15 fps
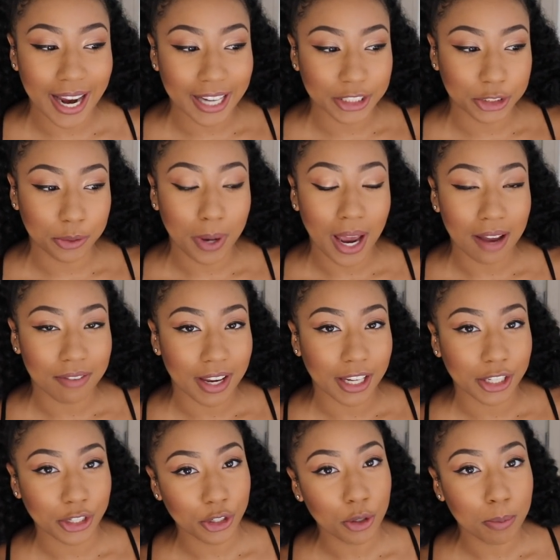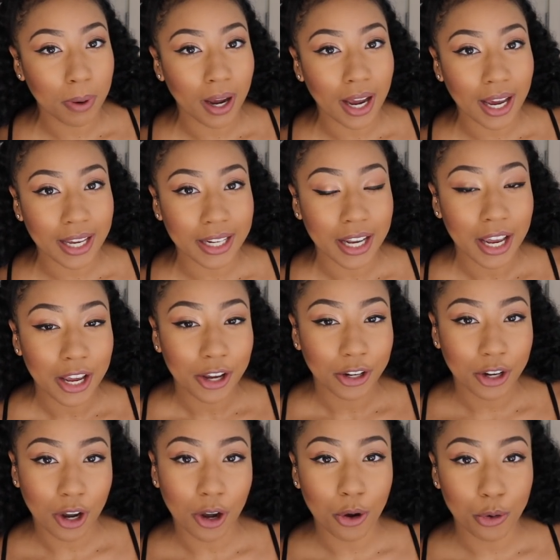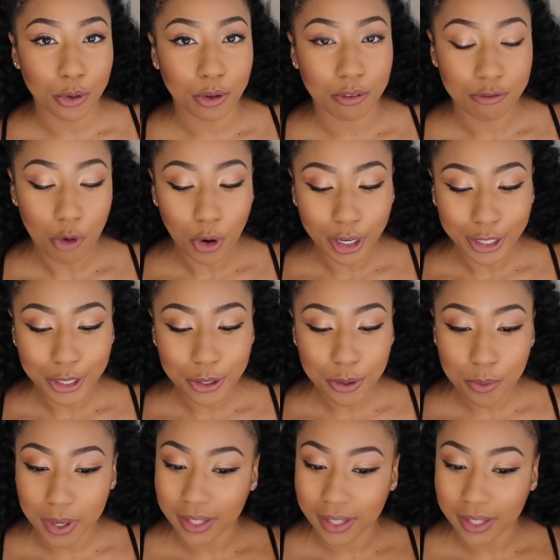I do have a coupon code for you,